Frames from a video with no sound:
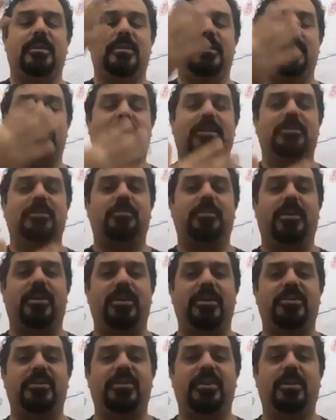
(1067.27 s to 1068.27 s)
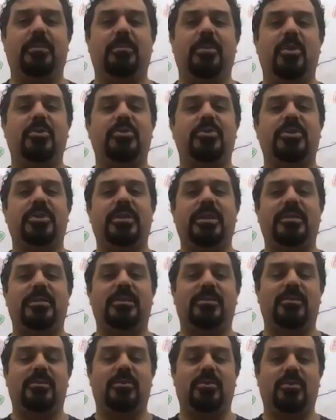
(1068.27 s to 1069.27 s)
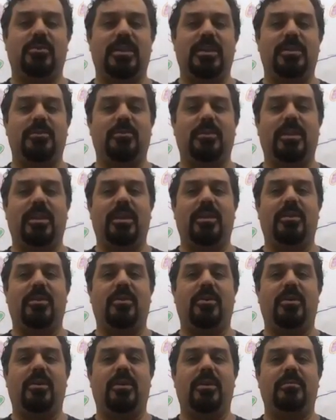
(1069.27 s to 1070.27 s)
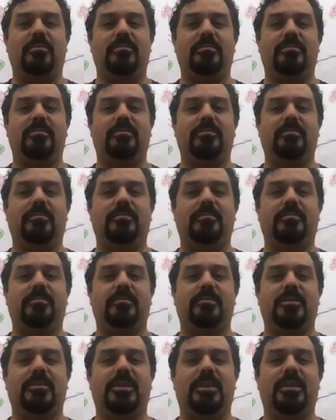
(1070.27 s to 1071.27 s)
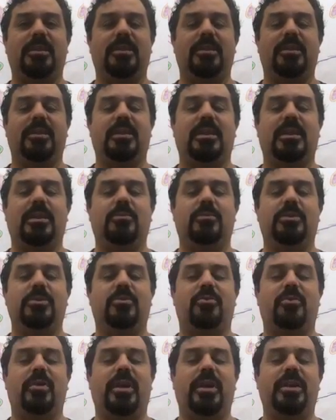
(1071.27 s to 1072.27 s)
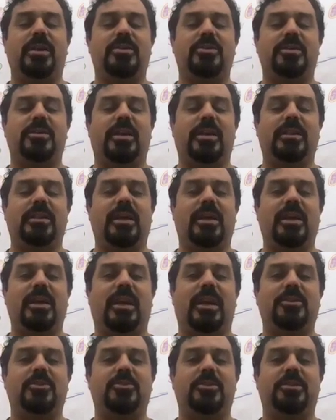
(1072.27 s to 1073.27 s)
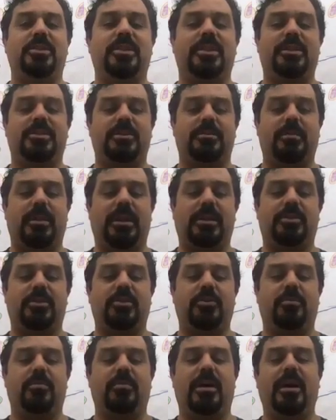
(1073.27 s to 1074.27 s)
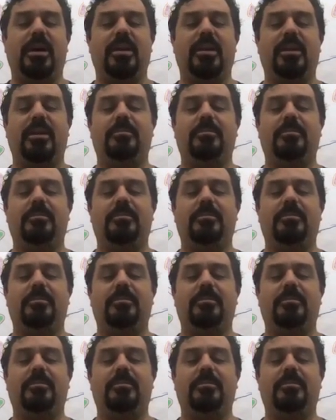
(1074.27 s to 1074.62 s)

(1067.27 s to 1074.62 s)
experience the emotion that's associated with that thought. And when you're ready, gently guide your attention back to your body.